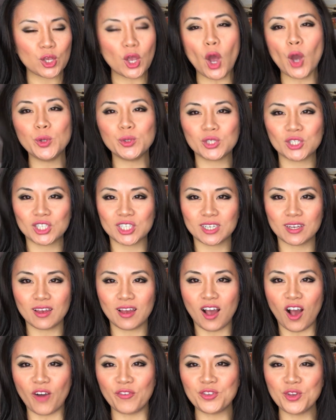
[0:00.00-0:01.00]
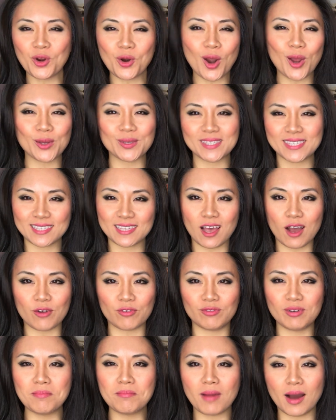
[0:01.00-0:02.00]
coach of your own
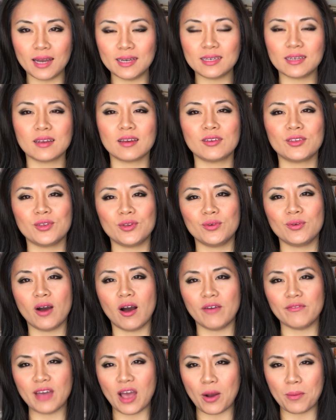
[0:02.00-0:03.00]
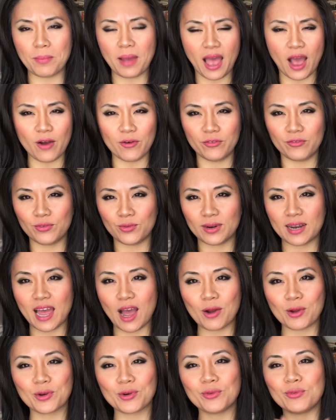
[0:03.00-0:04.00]
self, reminding you of how powerful and
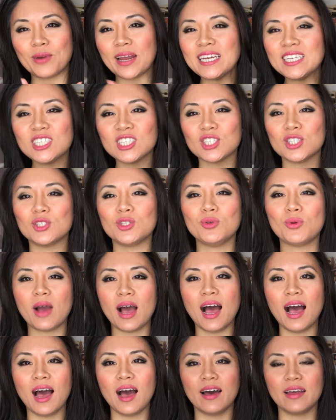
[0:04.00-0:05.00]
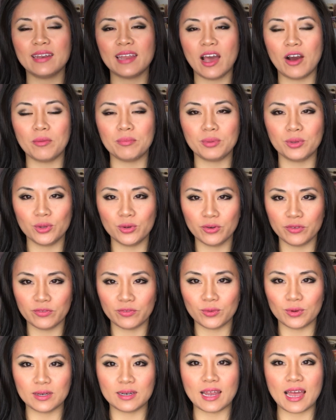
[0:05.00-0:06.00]
how courageous you are and how
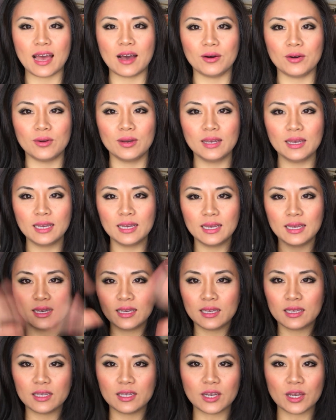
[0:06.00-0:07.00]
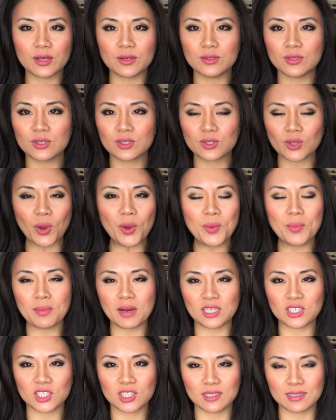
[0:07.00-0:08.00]
beautiful and how, you know, so
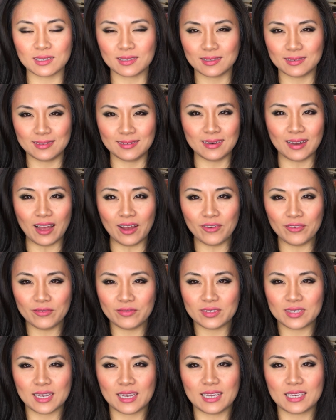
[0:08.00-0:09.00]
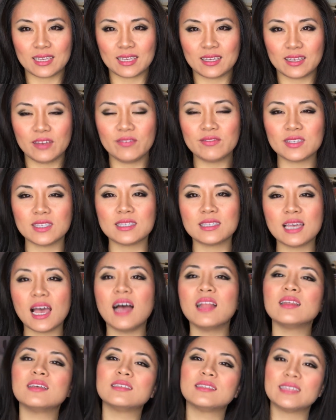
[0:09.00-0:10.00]
much love, gift and
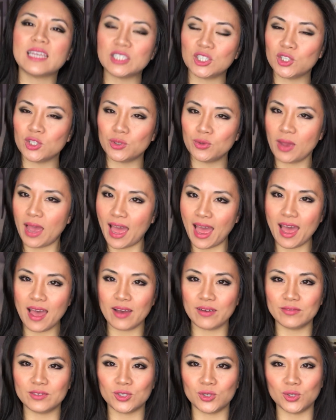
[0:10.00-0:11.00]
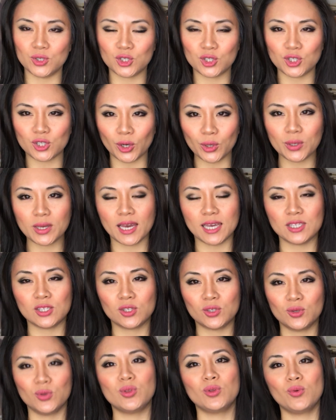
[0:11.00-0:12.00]
talents that you have to showcase
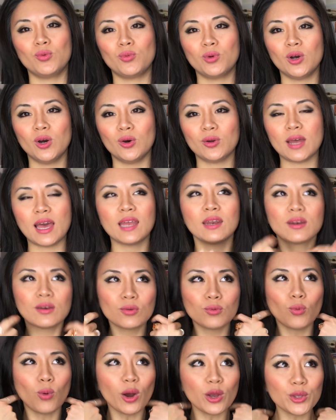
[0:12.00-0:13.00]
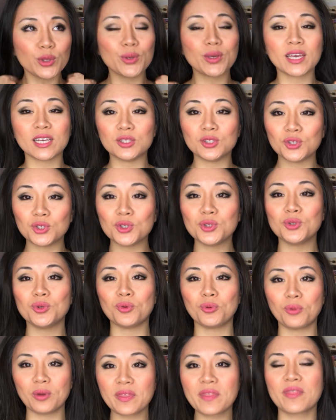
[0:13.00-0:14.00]
to the world, and what you can do
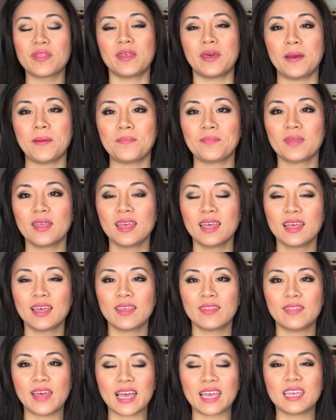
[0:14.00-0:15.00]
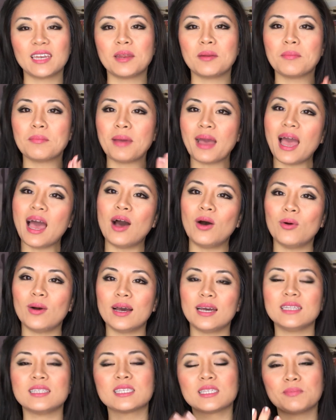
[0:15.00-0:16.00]
with them that can empower
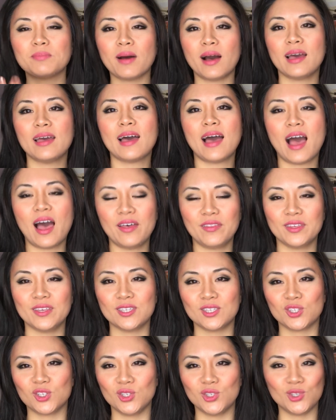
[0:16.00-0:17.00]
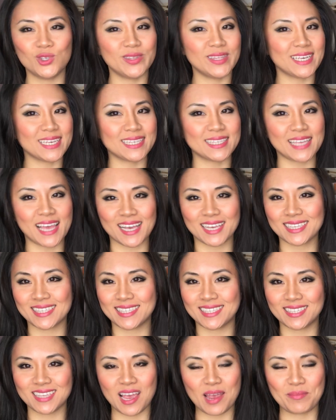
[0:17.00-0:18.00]
and inspire others to do the exact
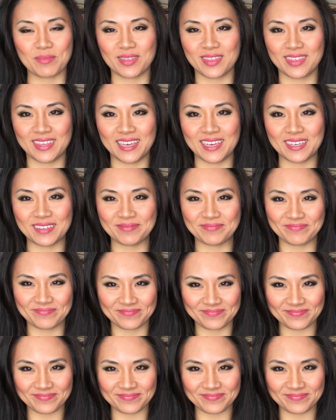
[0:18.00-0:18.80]
same thing.